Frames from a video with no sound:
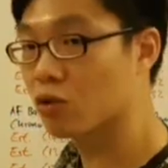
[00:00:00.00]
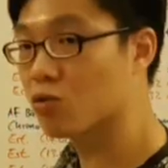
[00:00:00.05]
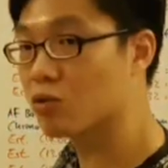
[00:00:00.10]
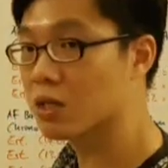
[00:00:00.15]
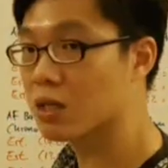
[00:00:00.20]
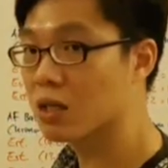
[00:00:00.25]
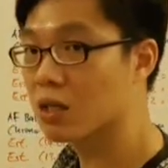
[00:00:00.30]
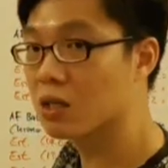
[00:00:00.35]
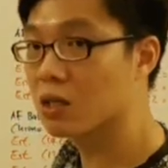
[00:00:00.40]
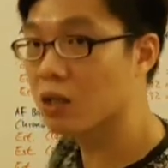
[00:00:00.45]

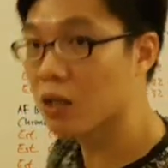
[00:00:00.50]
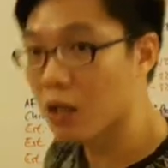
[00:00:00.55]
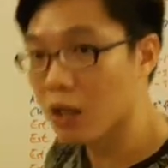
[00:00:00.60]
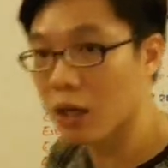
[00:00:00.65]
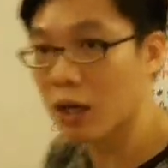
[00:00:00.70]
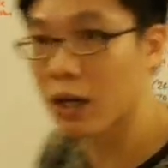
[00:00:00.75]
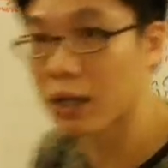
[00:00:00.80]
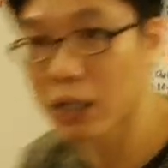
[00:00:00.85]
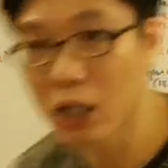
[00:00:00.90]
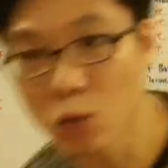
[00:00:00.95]
those in,
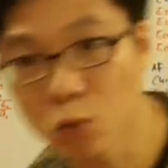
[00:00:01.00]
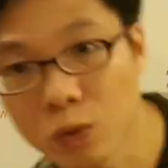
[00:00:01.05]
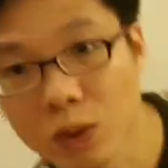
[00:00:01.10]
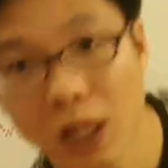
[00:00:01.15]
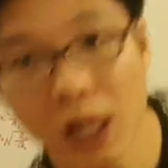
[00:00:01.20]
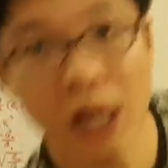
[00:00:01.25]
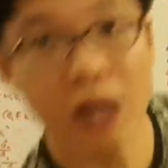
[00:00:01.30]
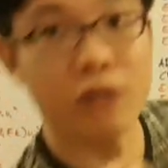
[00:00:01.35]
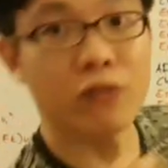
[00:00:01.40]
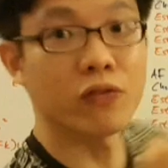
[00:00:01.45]
and then
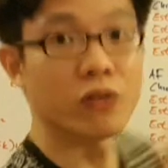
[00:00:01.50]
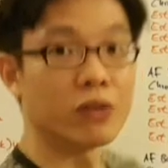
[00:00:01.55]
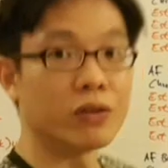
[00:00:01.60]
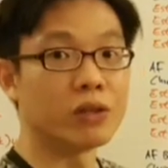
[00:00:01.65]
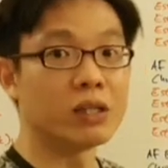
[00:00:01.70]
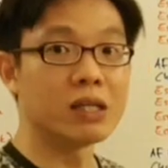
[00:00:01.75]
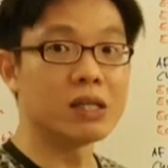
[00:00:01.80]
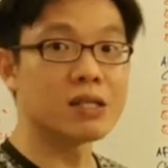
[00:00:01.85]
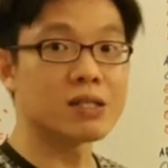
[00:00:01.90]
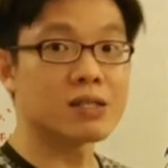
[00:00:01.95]
we
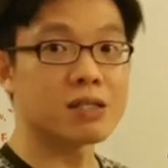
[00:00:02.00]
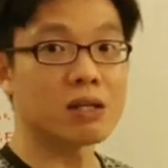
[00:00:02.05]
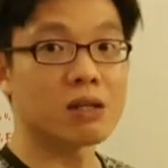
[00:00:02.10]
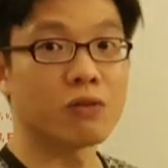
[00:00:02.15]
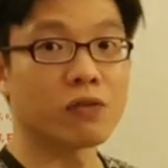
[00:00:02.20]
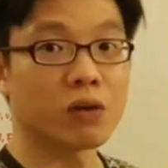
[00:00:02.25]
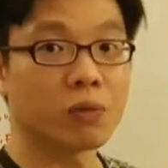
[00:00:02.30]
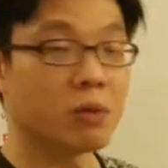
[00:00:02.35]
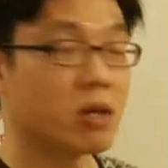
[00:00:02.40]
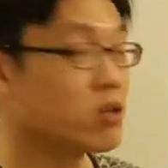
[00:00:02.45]
have this
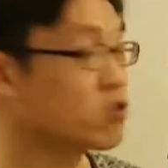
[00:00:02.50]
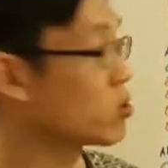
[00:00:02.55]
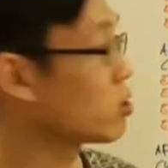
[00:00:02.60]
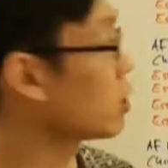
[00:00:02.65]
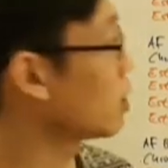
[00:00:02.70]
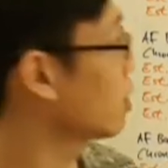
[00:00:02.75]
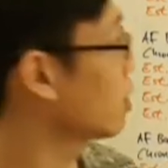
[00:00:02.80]
information